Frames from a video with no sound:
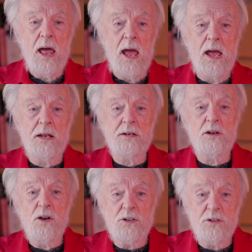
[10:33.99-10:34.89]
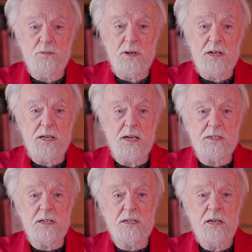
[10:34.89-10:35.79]
and not
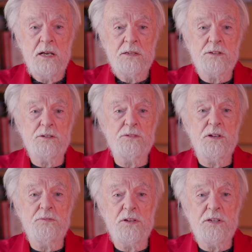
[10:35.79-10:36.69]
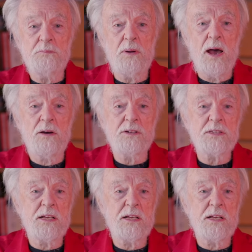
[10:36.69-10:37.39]
humiliating the two defeated powers,